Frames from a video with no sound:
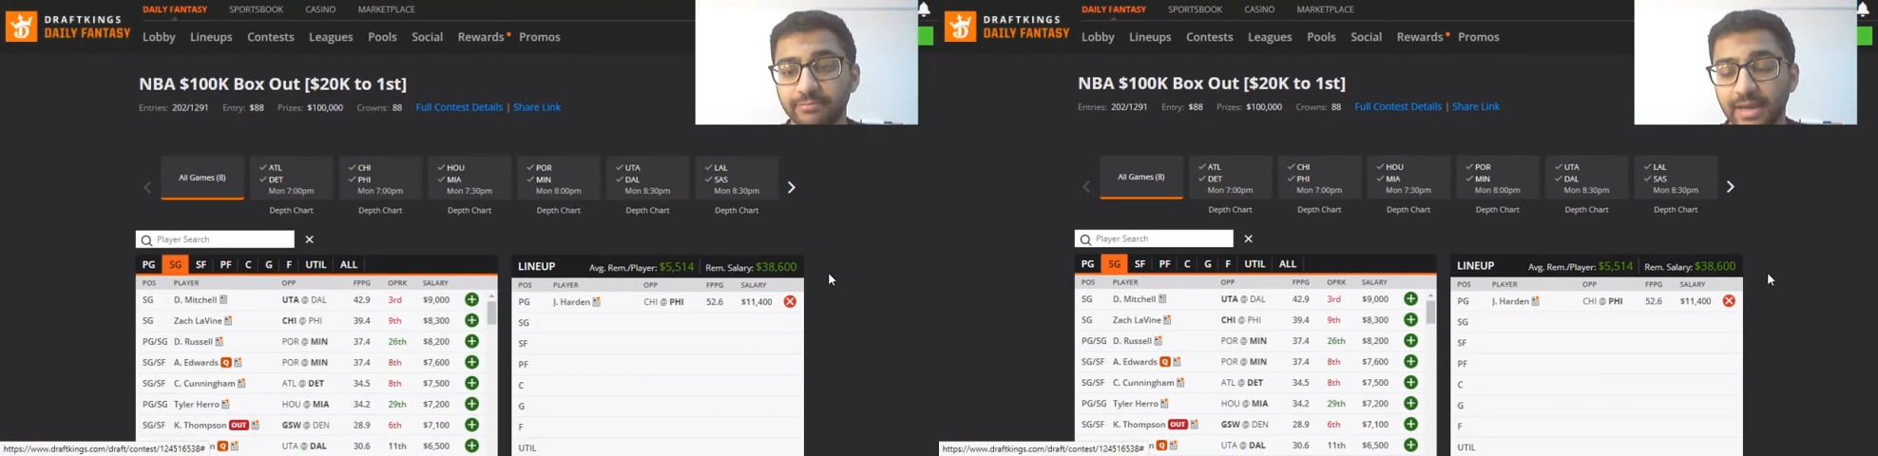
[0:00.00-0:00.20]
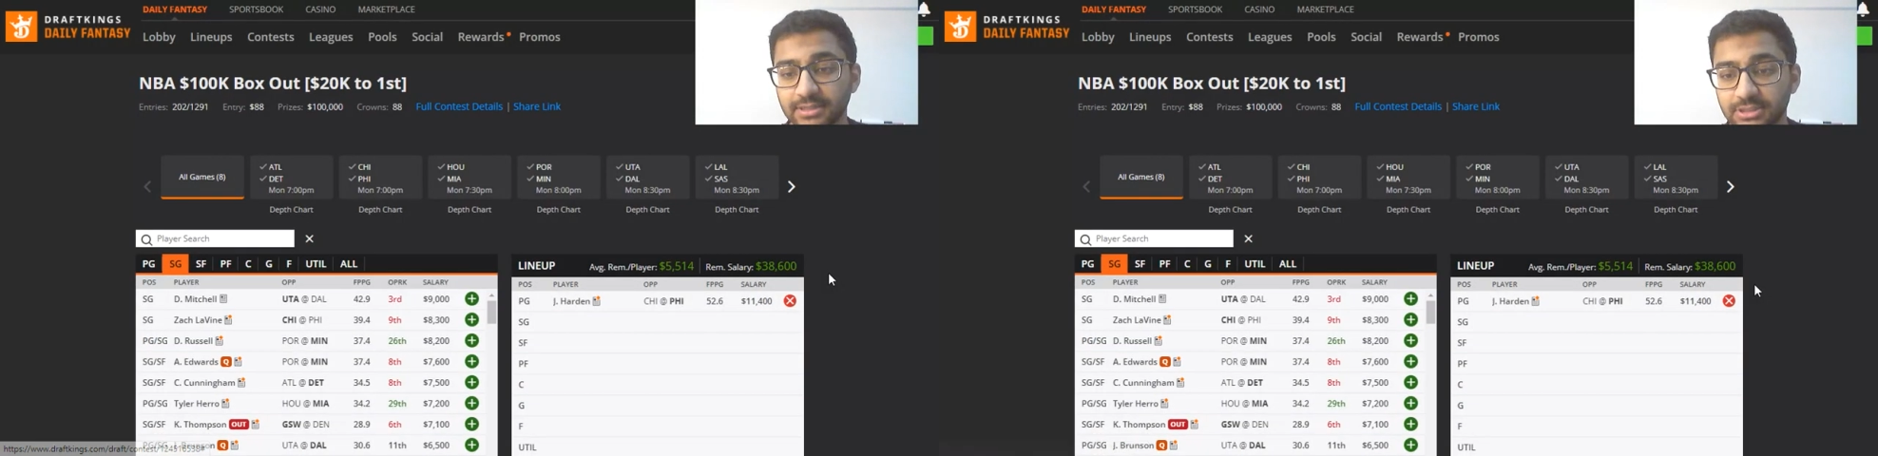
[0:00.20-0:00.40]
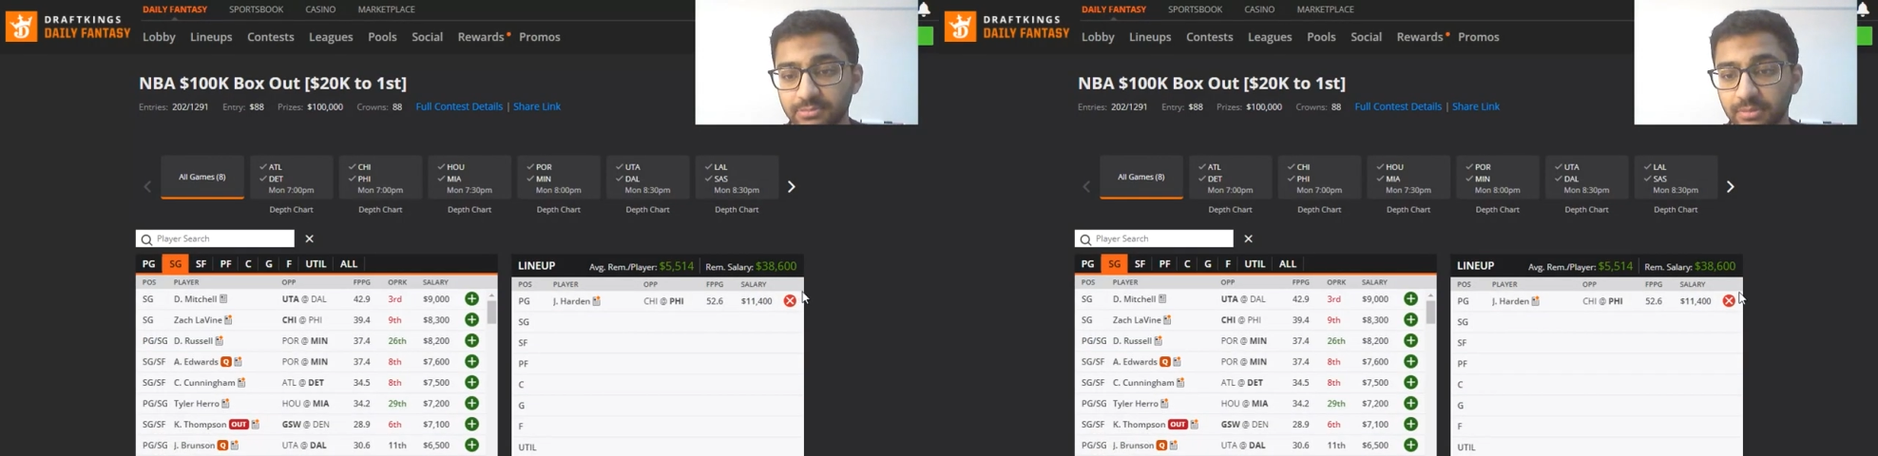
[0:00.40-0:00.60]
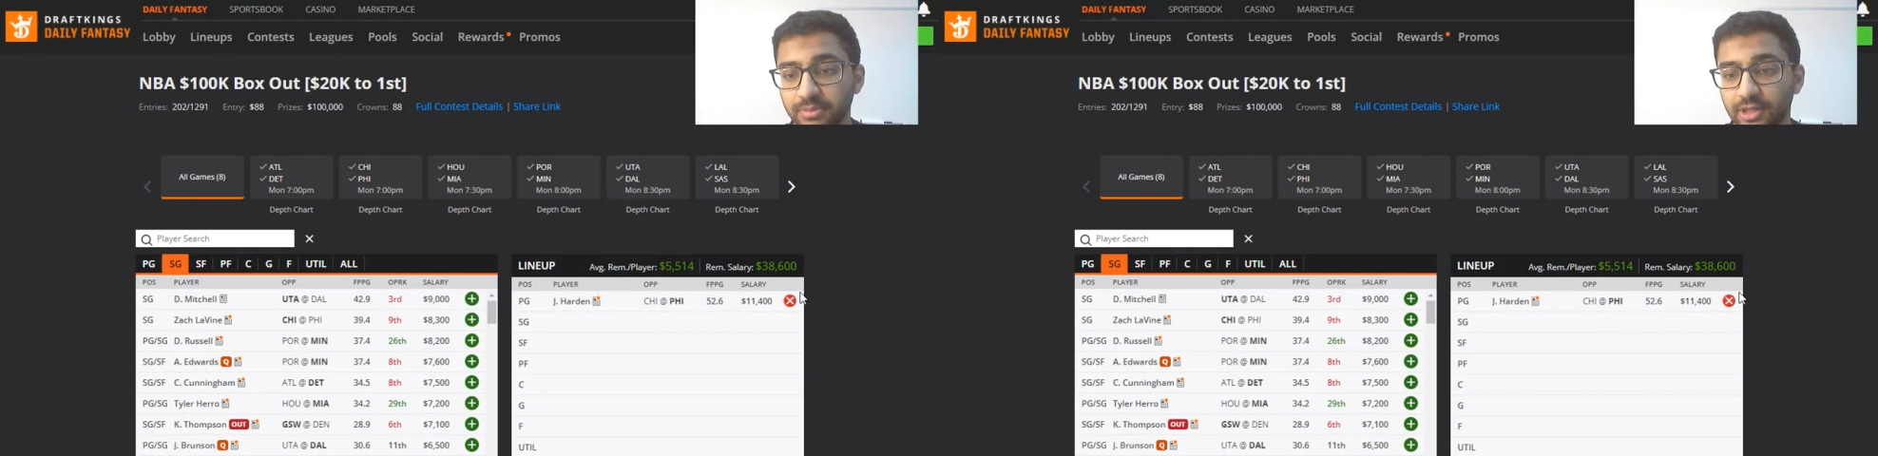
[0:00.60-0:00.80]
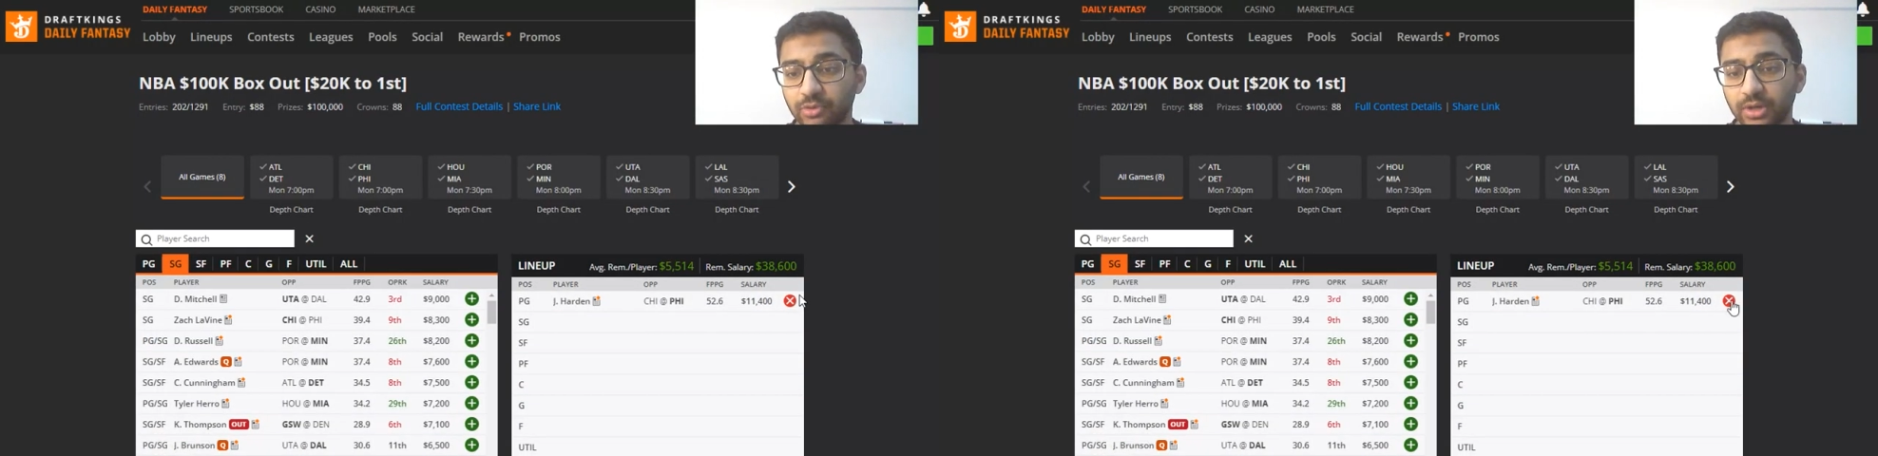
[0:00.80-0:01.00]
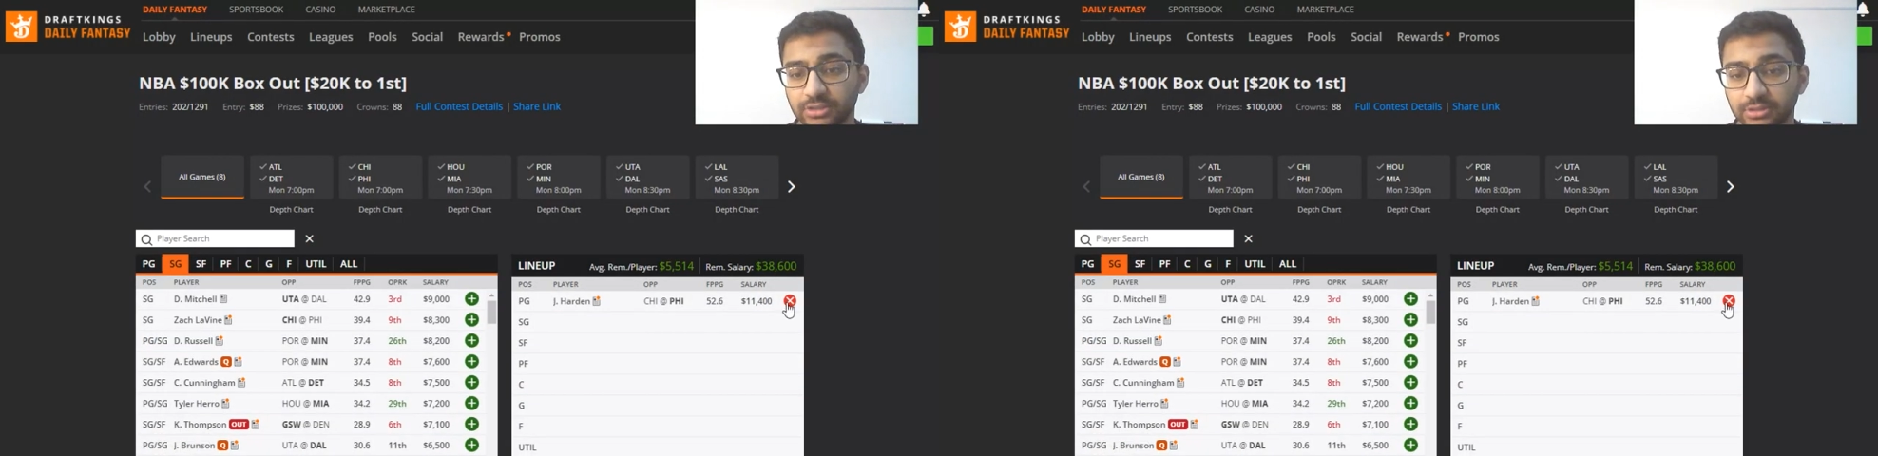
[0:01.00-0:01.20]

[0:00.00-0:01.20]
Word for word: Max, he's been playing well.